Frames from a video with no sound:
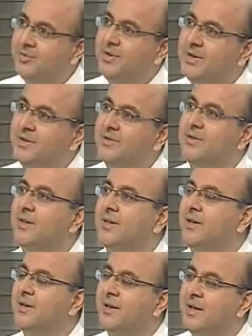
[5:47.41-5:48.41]
fetus, and
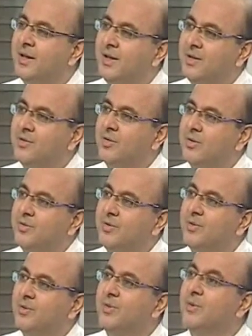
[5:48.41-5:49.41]
then sort of,
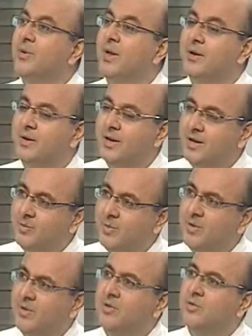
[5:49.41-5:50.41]
that kid
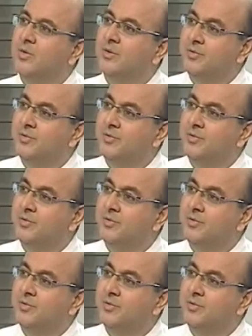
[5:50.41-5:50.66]
will also,